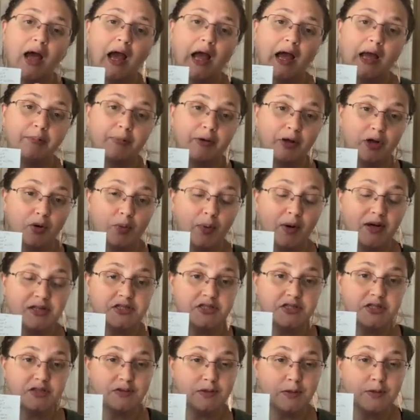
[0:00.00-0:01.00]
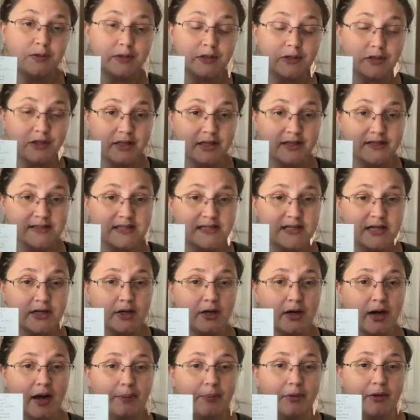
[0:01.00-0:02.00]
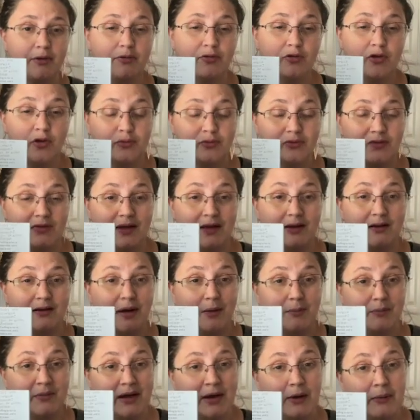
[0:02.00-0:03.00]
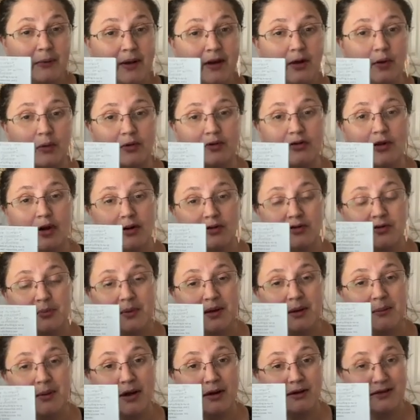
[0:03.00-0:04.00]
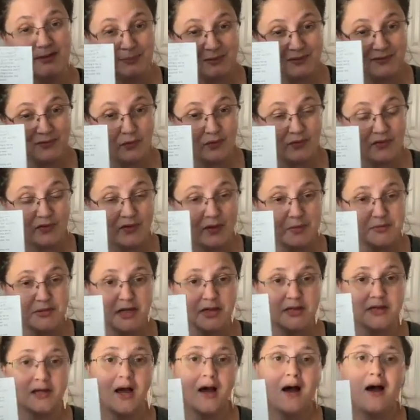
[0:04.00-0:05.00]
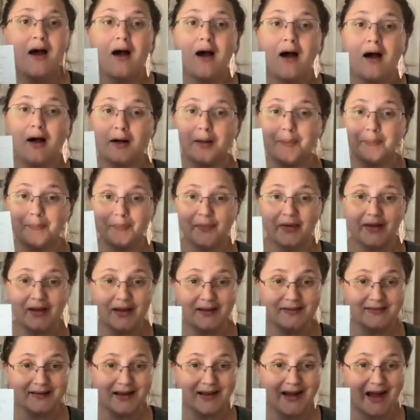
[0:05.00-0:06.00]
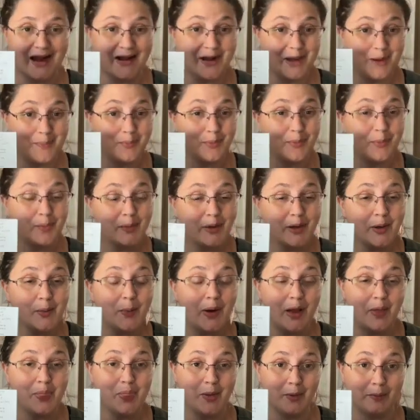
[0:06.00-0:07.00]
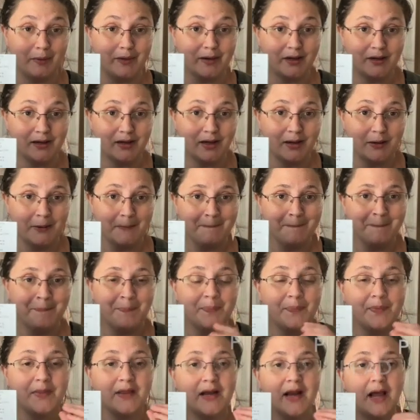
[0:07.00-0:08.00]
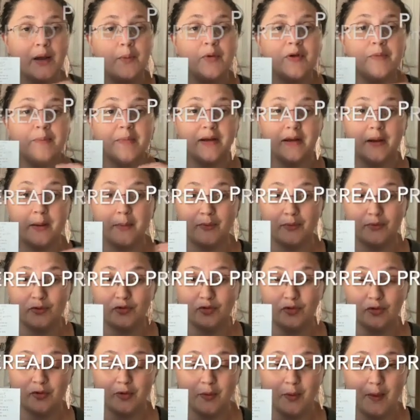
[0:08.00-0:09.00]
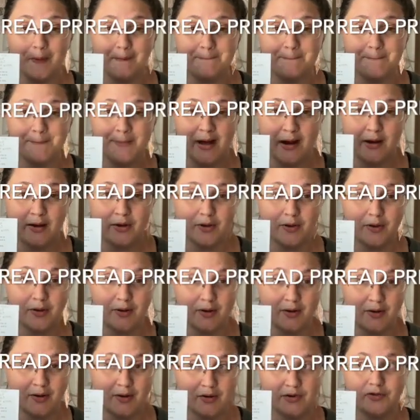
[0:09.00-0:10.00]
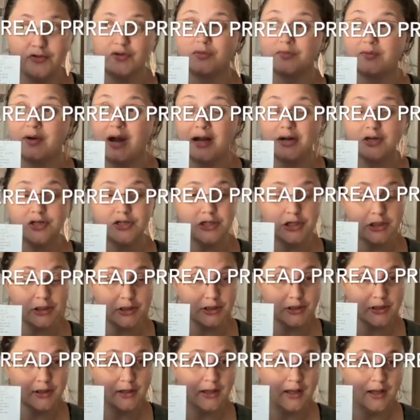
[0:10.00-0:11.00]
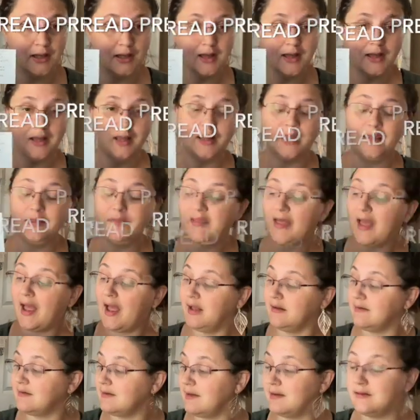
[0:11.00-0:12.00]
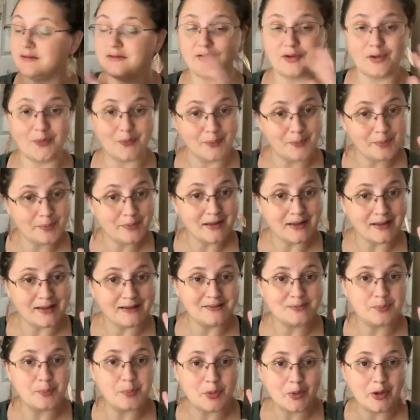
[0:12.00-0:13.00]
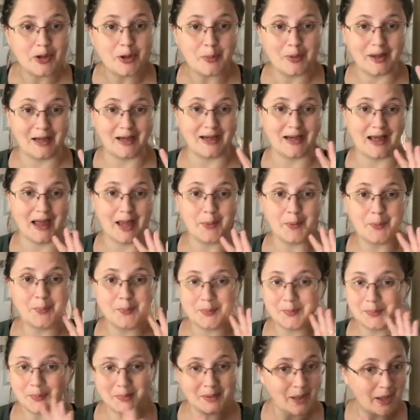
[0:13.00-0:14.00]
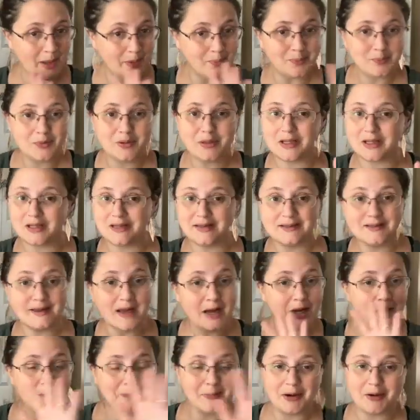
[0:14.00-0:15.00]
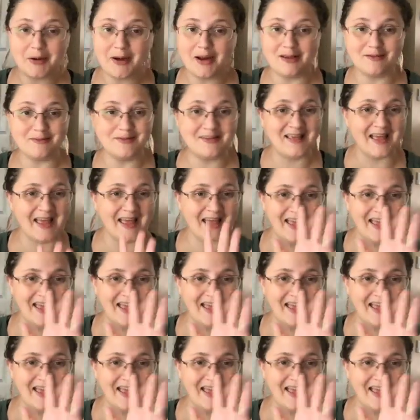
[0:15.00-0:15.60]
I put questions for her to consider. I put notes like come narrate or talk to me about a specific subject. Um, like I said, had I pre-read the book, then I would have been able to better direct her in that. And so please pre-read. I'm, I'm gonna die on my graves.